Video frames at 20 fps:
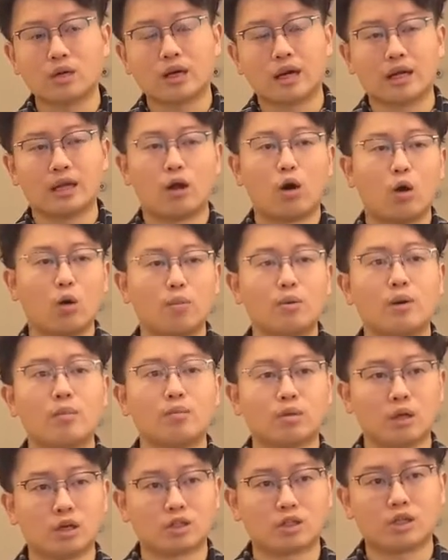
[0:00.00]
and open
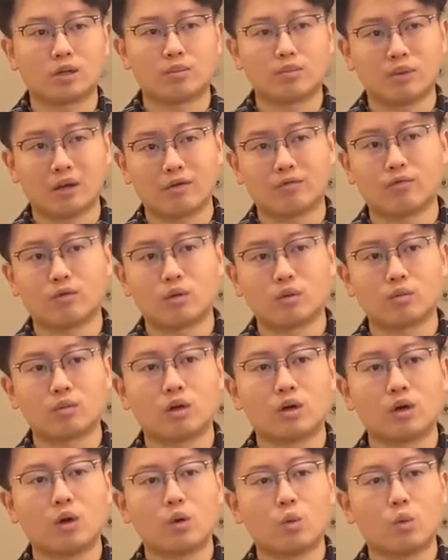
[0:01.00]
blockchain platform
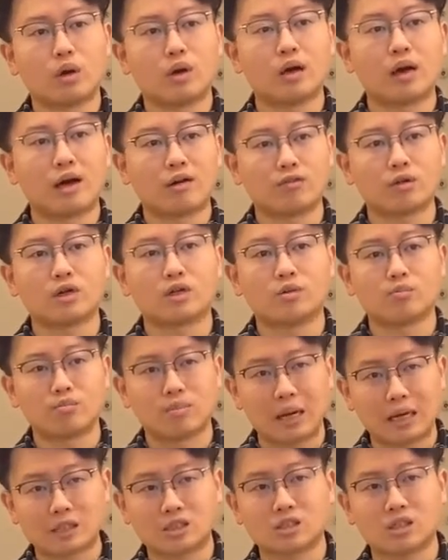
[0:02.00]
where African
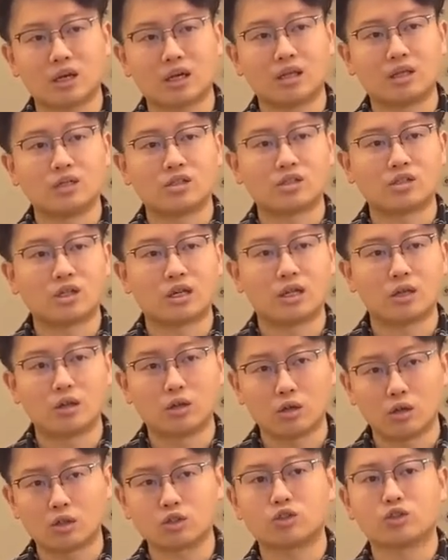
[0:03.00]
best talents can
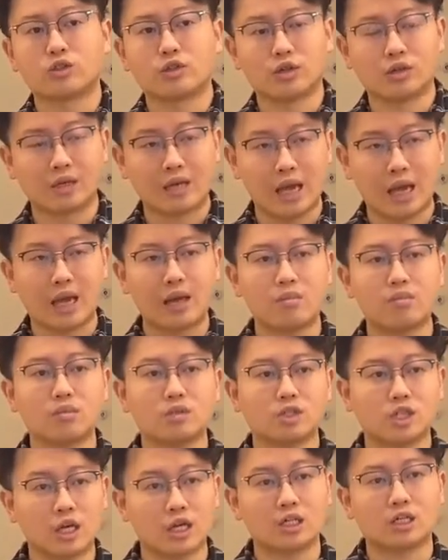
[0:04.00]
launch their
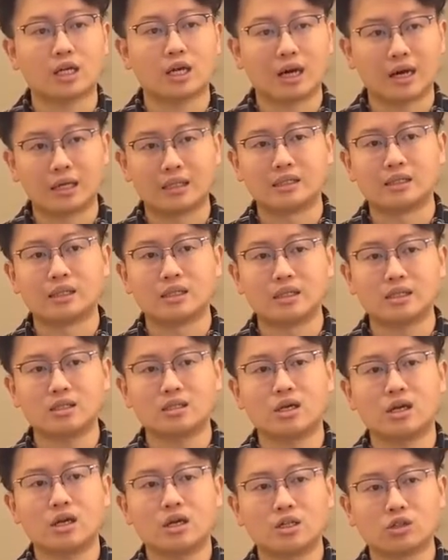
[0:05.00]
game-changing
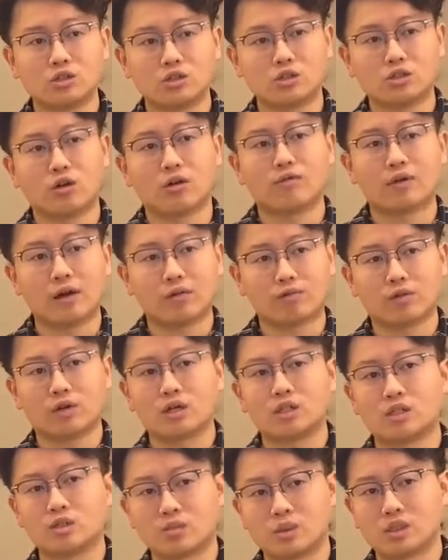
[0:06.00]
ideas to solve
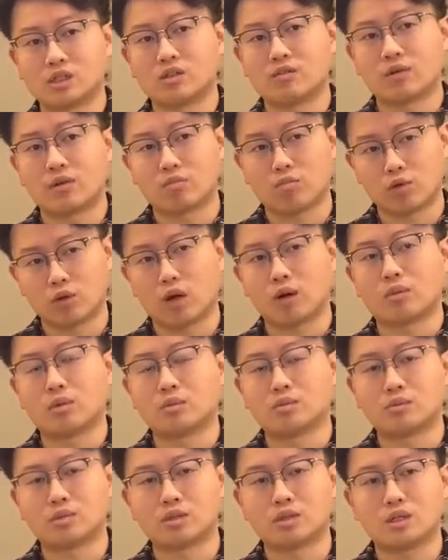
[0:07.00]
African-specific
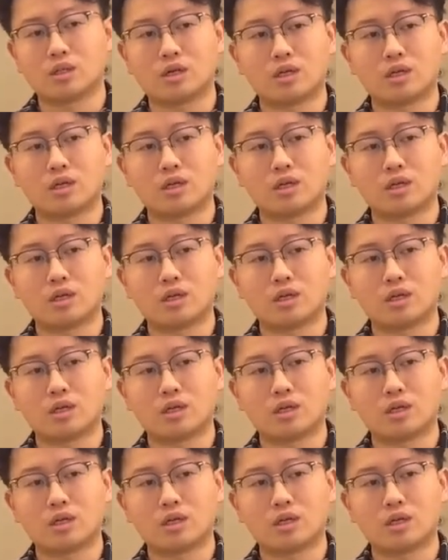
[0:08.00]
problems.